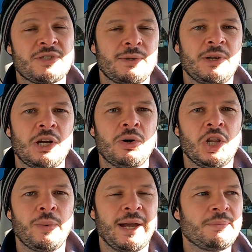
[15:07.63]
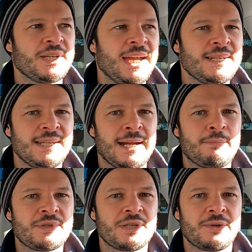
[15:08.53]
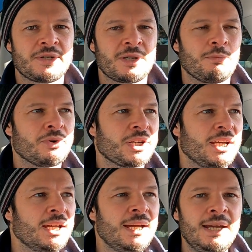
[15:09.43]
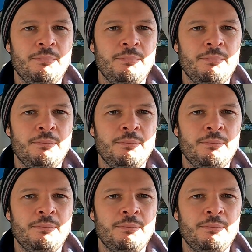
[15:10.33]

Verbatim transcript: Obviously, we go all the way up to 80 amps, and there are some pretty